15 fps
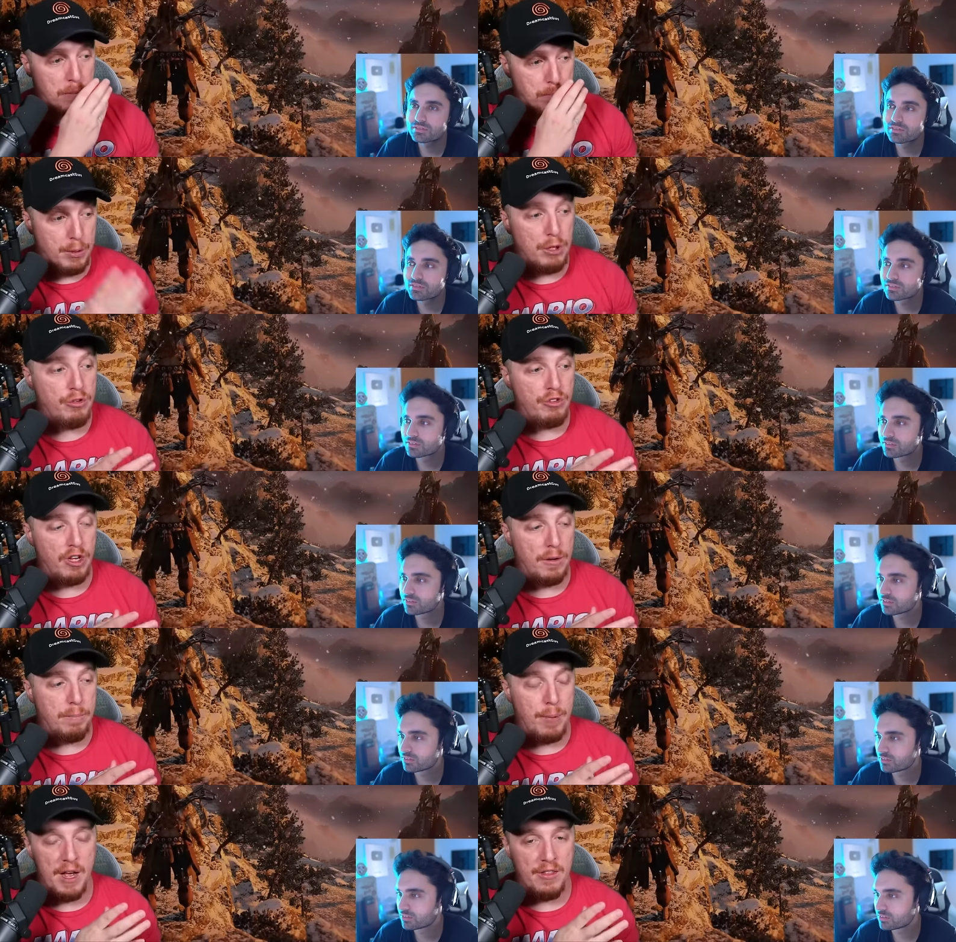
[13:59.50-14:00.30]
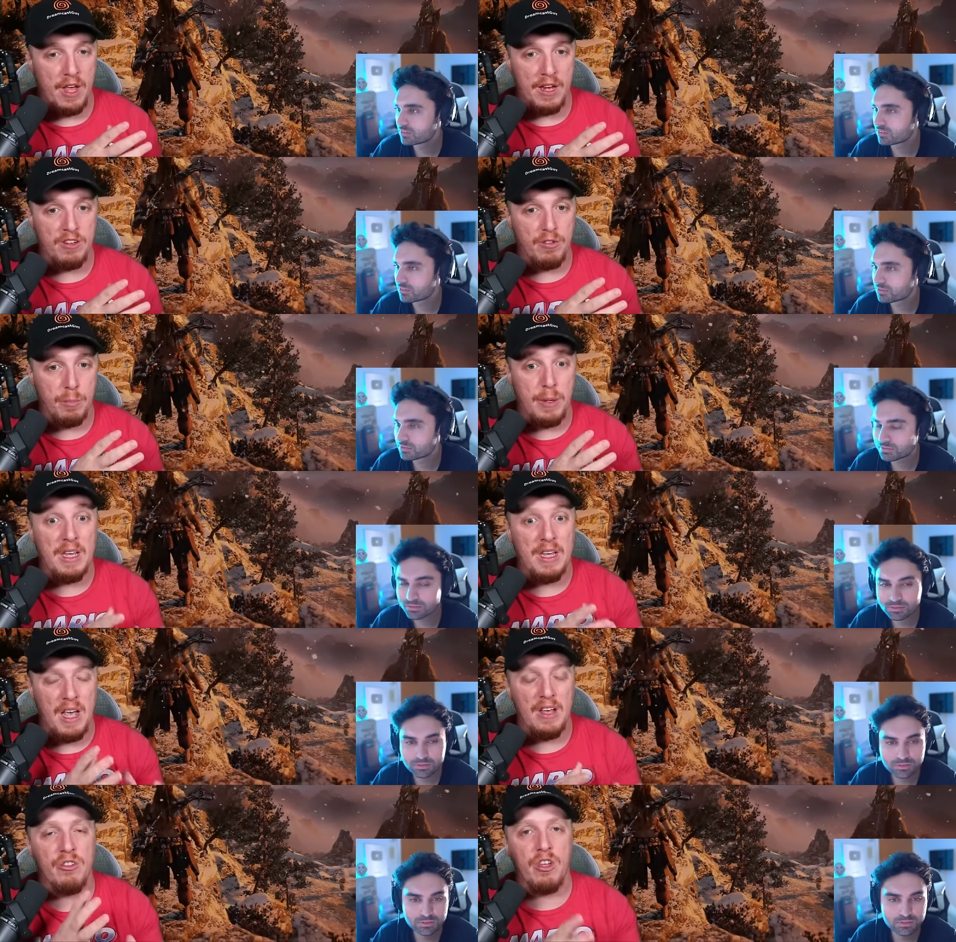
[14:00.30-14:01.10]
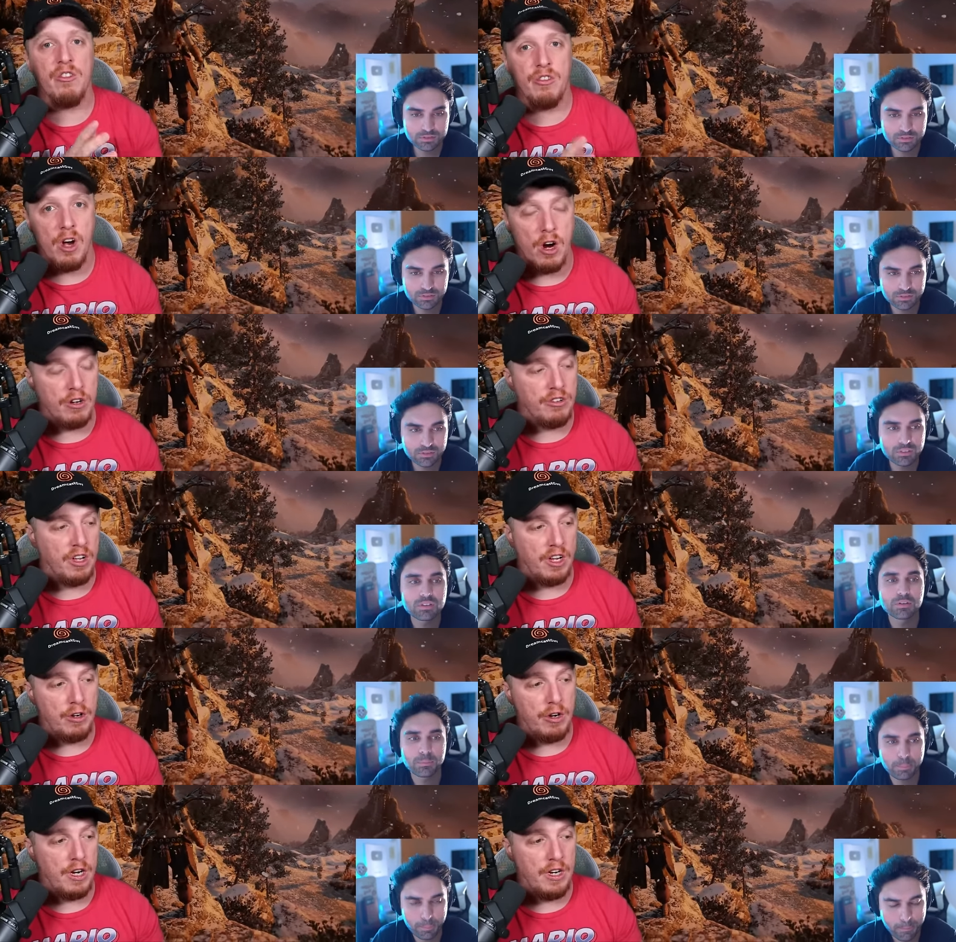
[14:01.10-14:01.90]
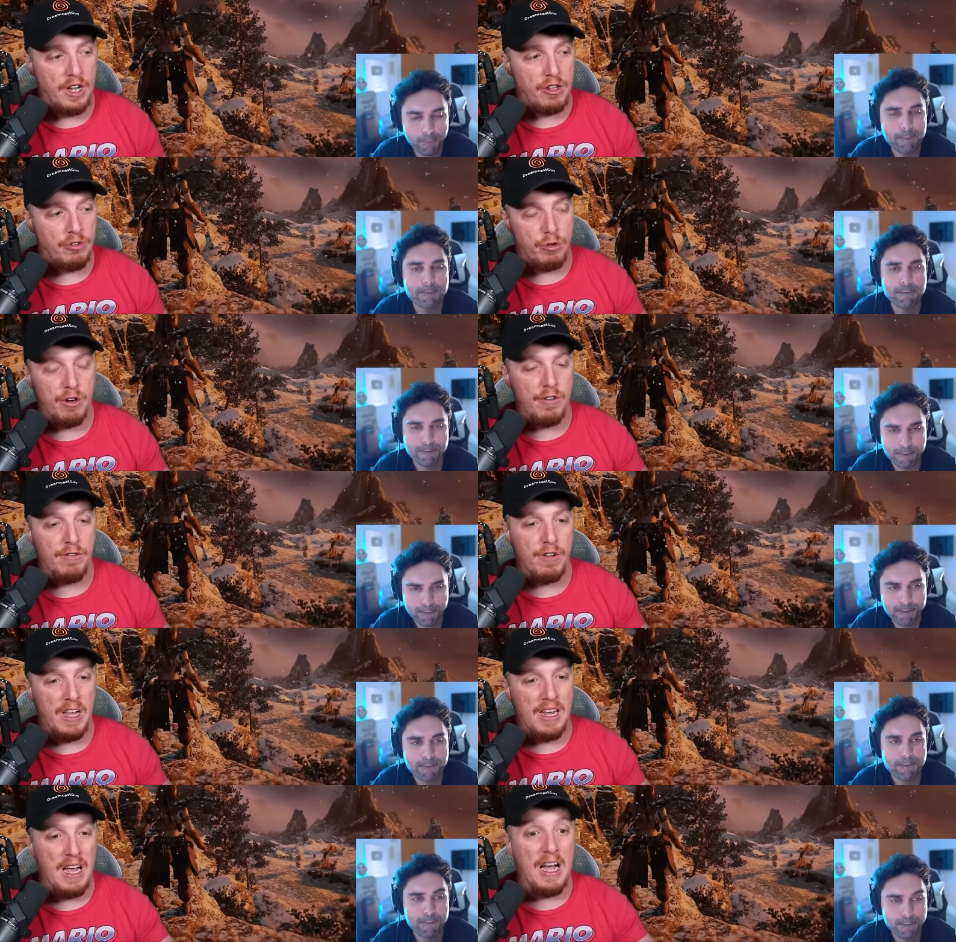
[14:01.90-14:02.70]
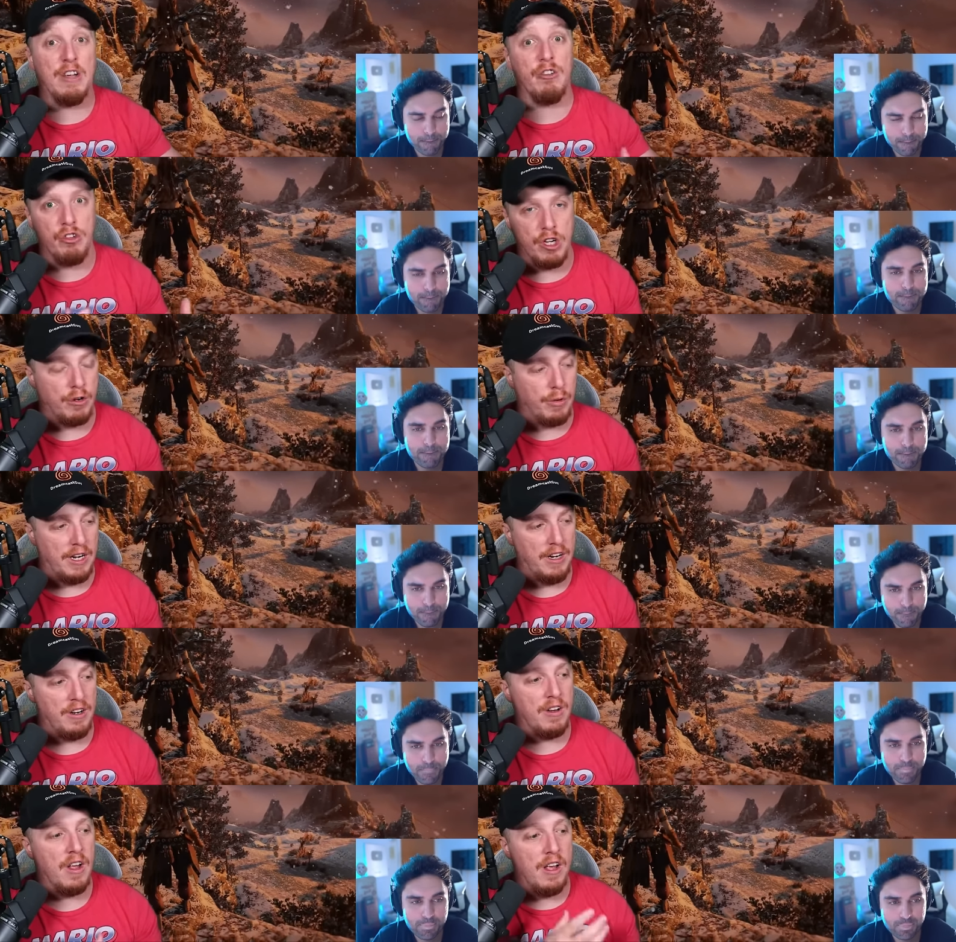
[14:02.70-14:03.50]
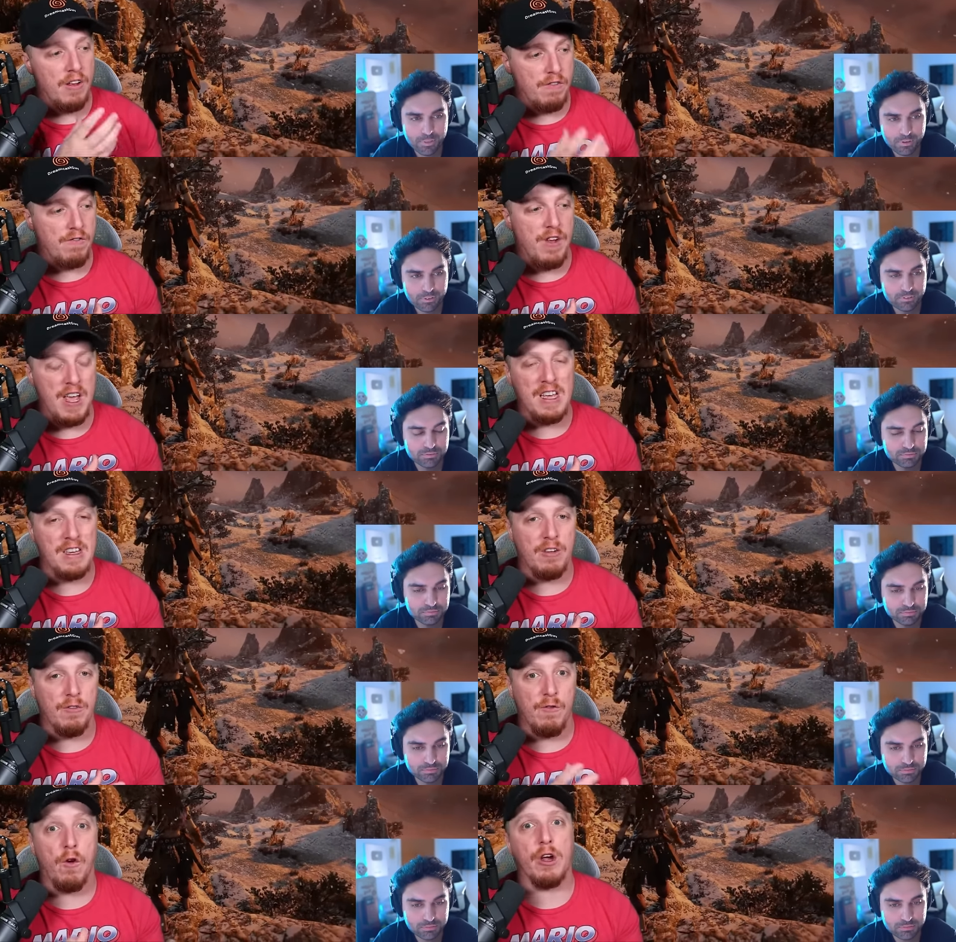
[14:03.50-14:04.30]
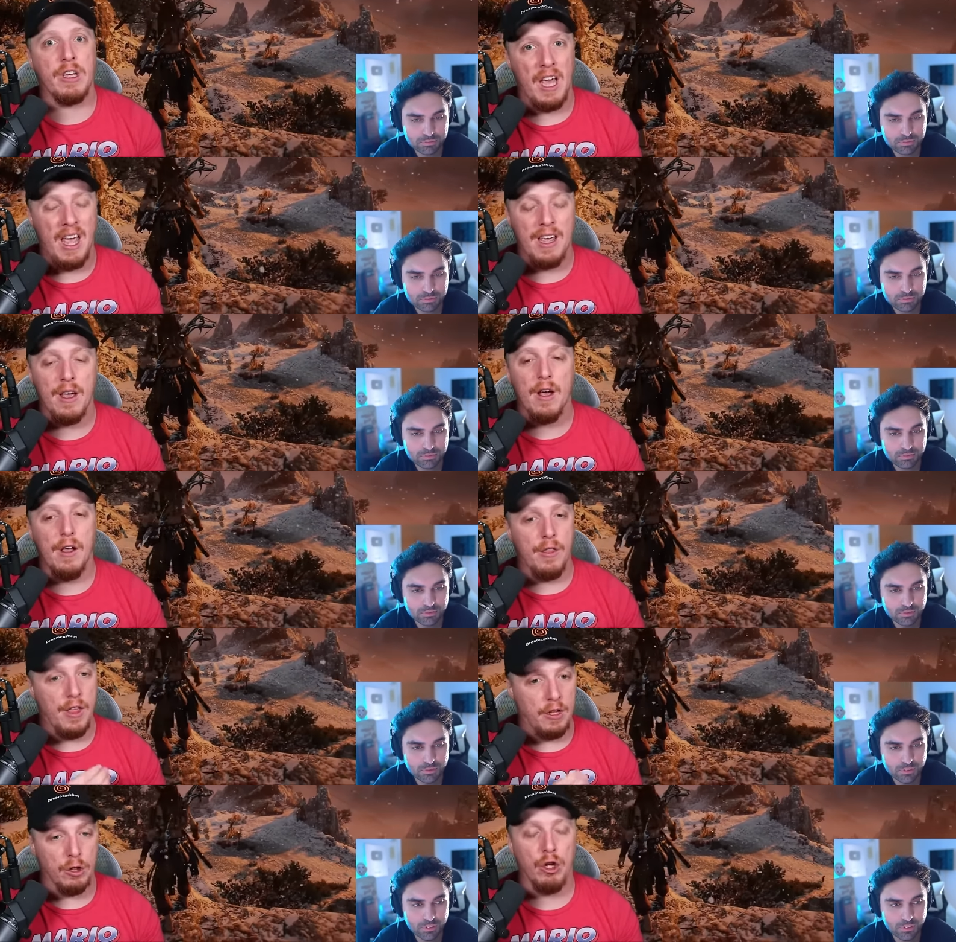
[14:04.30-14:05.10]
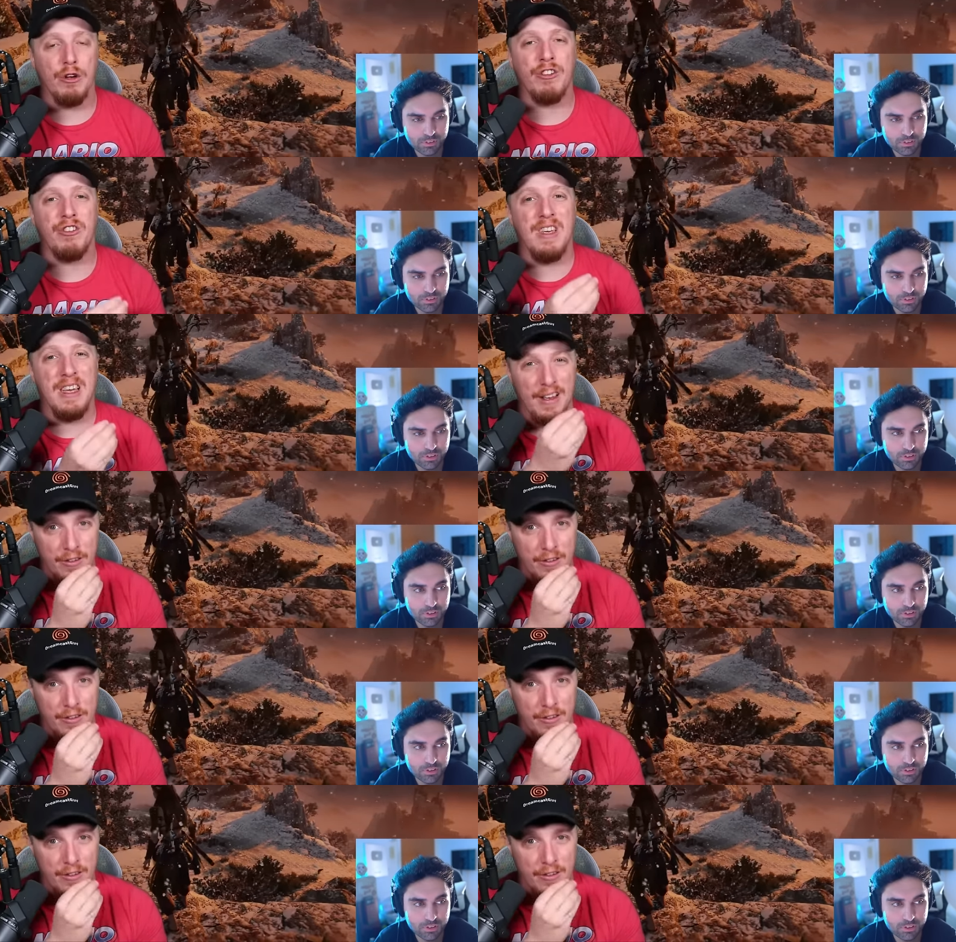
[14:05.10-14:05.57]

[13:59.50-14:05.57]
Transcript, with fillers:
Speaker 1: it's getting boosted by that P S S R to create a sort of A I-generated fake four K that looks